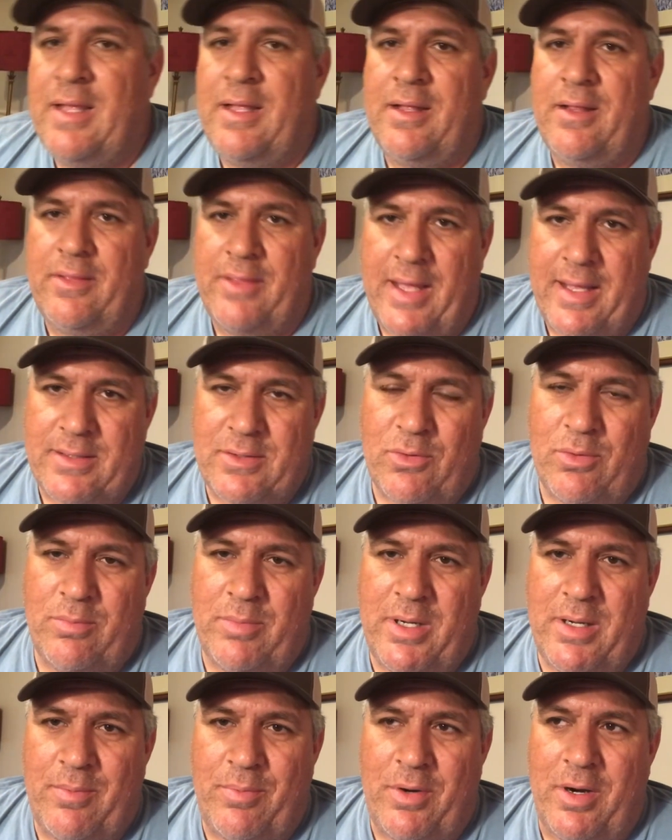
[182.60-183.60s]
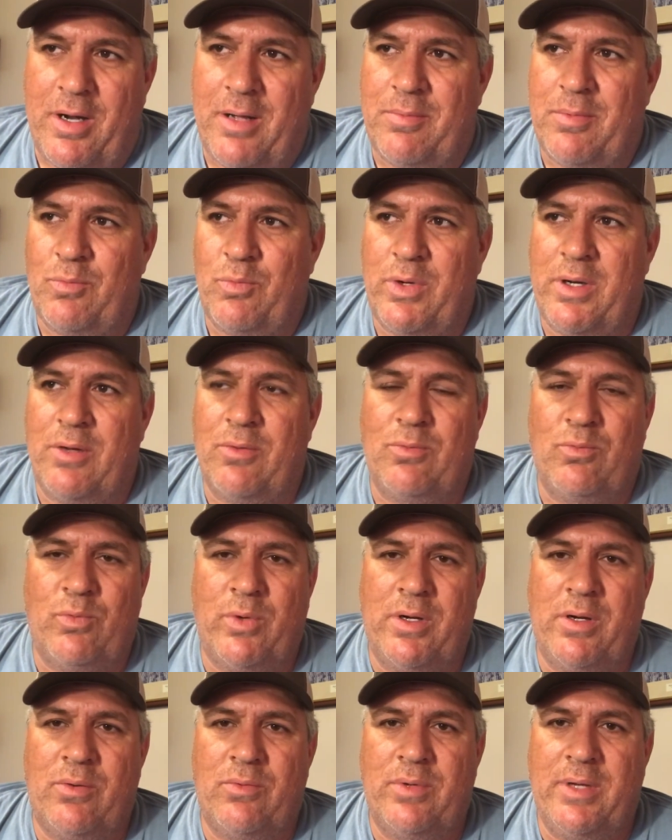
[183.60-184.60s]
That's going to be a problem. We
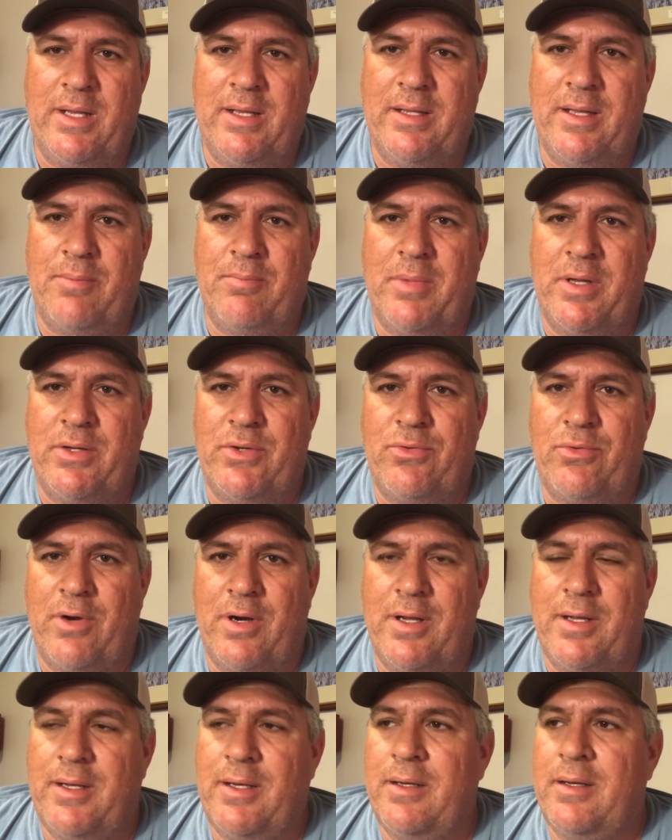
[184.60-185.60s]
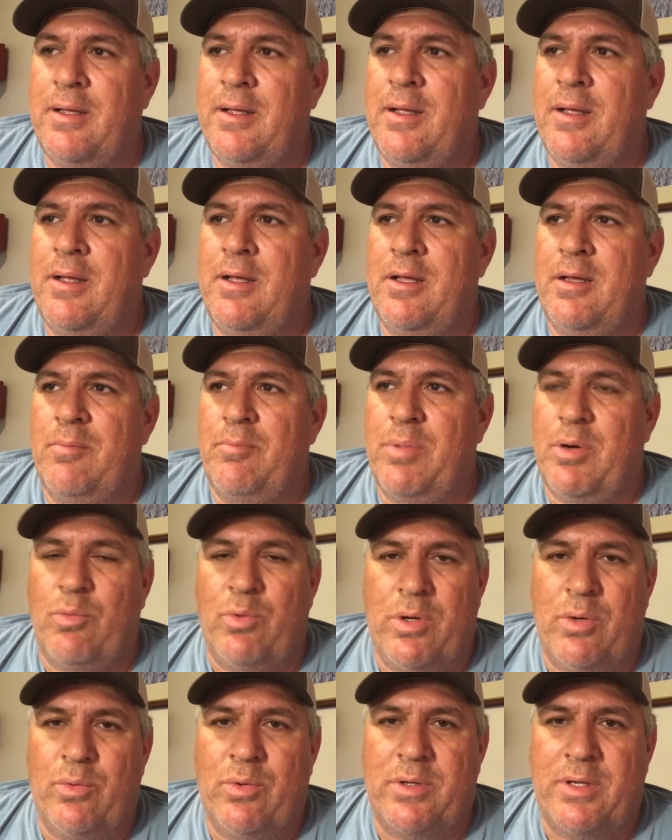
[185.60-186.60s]
don't need that much rain, but
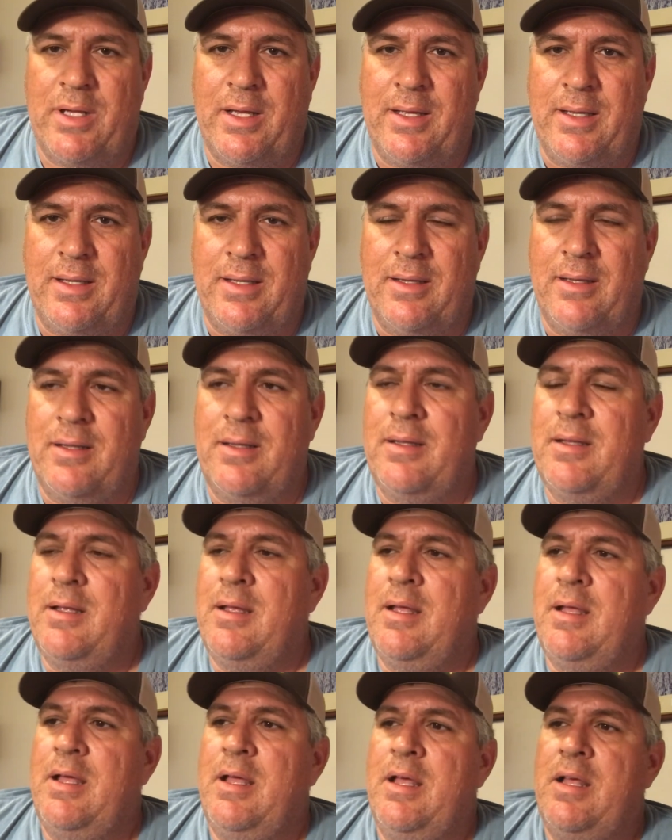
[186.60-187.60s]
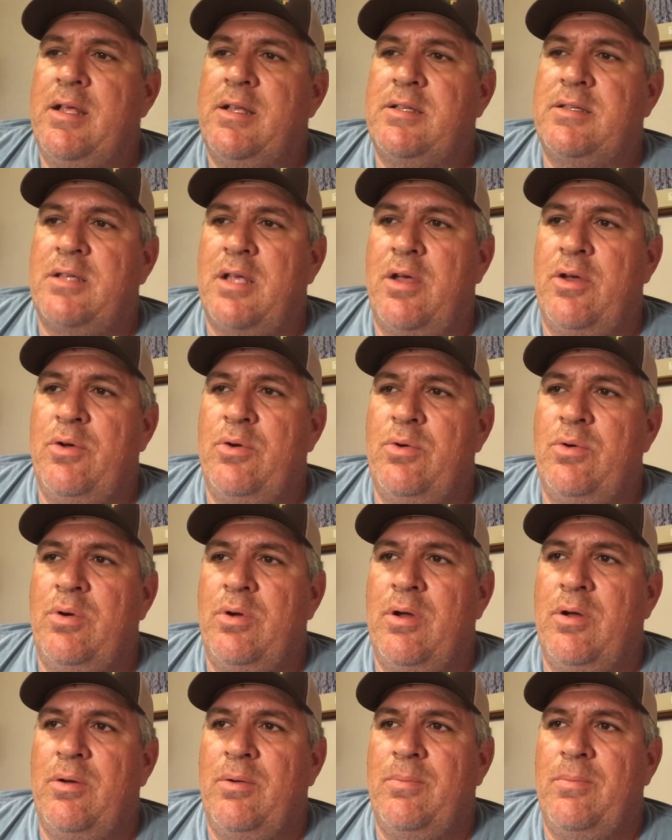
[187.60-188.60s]
we will take it. So
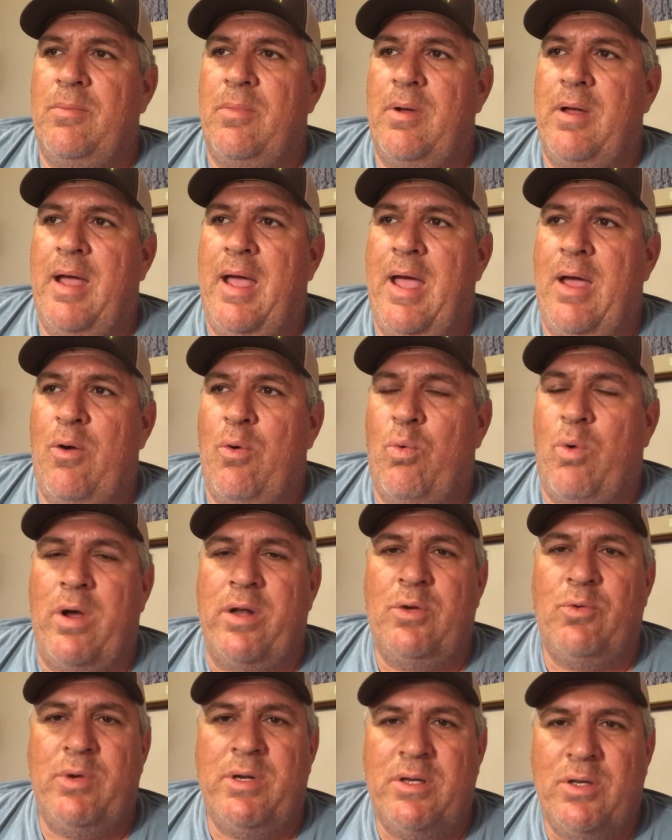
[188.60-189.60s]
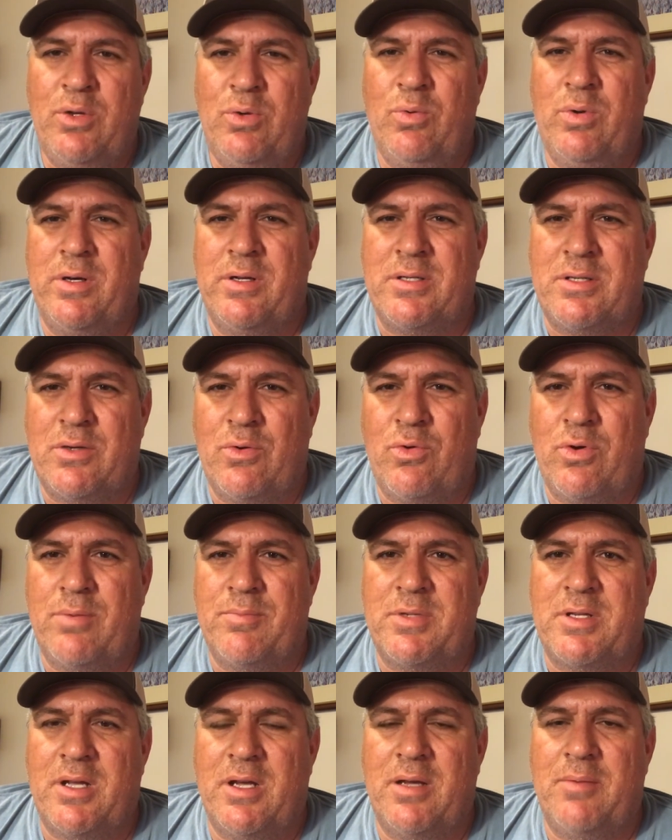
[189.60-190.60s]
what do we do when a
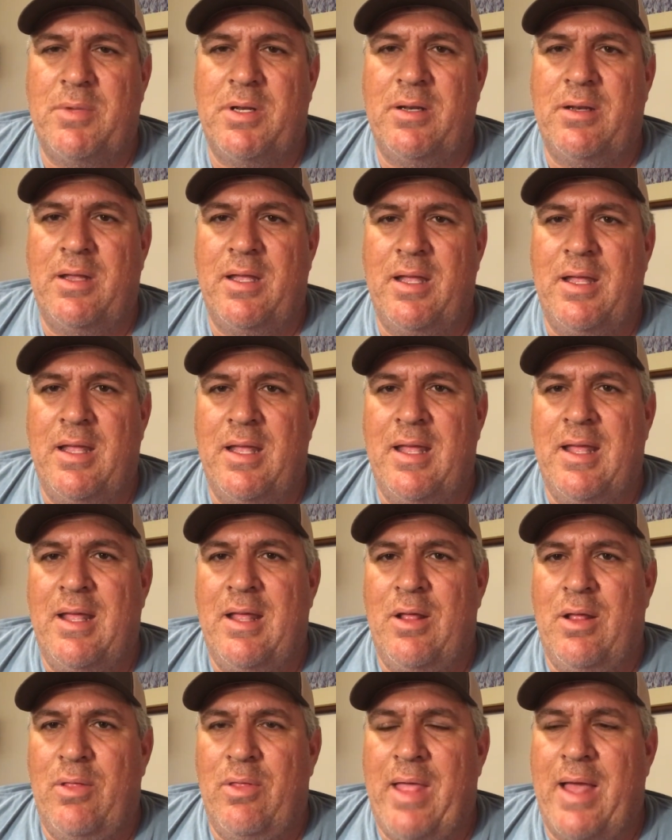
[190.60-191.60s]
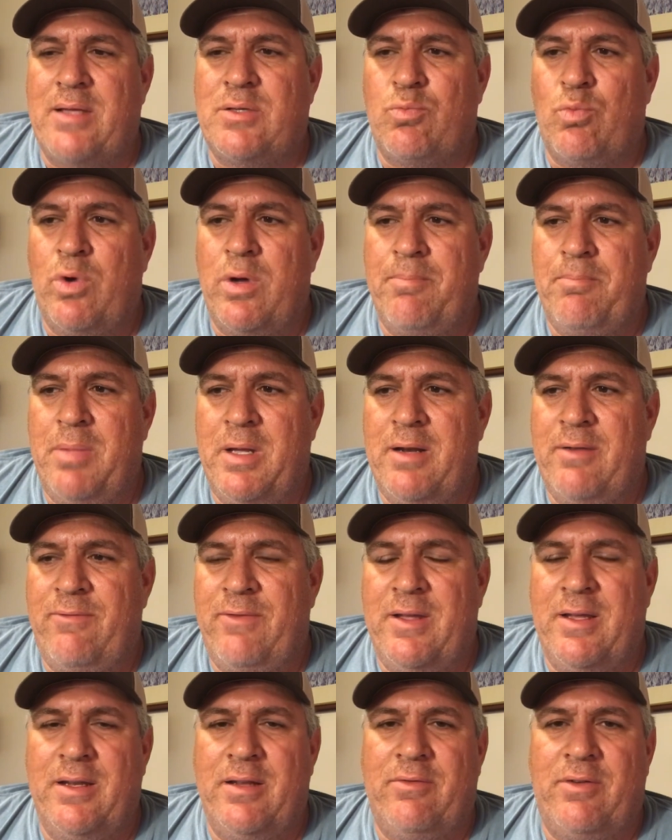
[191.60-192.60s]
storm's coming? That's one
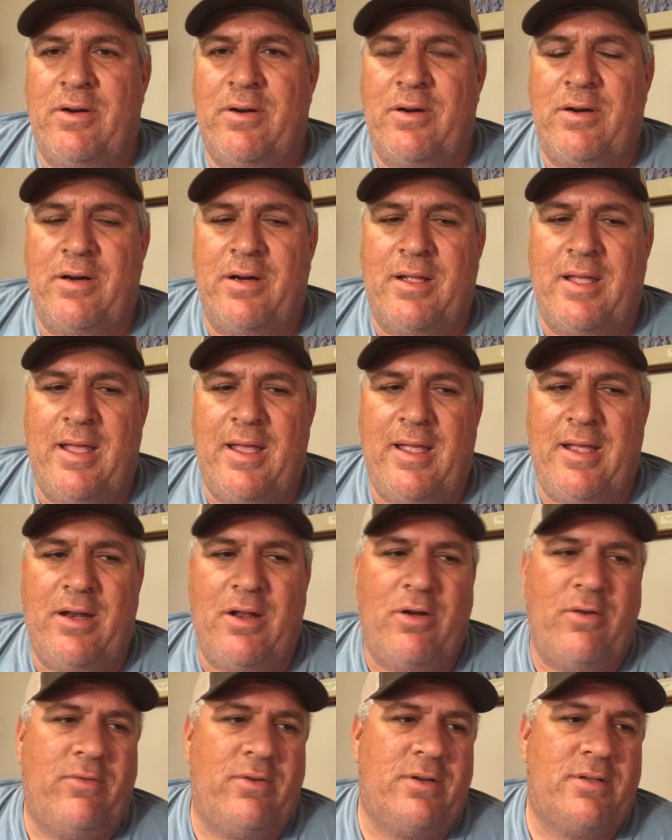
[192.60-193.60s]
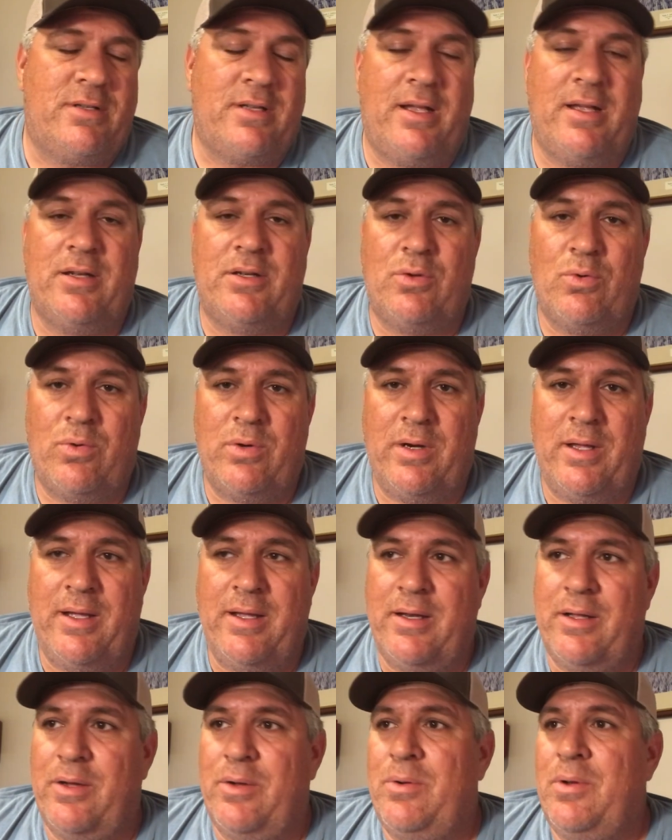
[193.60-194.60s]
benefit of a hurricane over, say, a
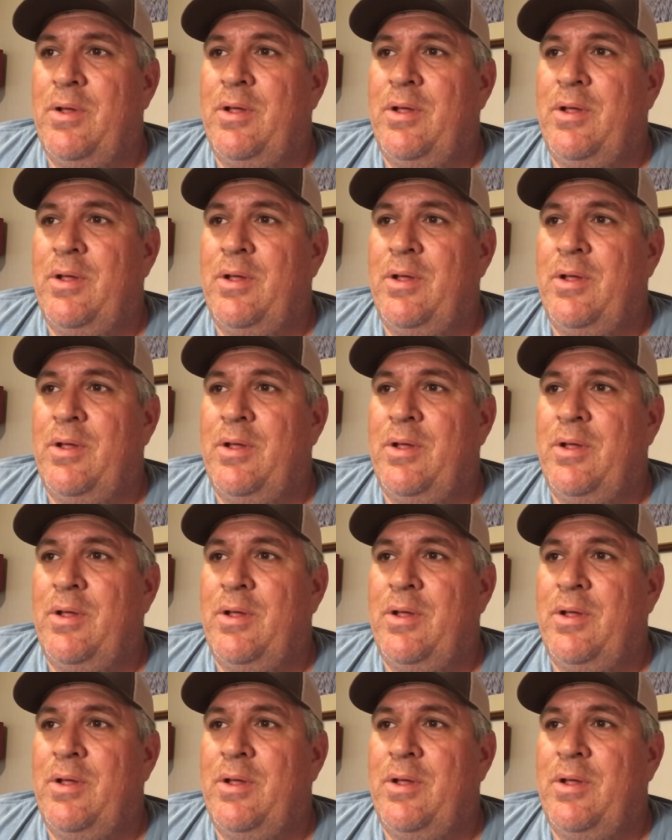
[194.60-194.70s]
tornado.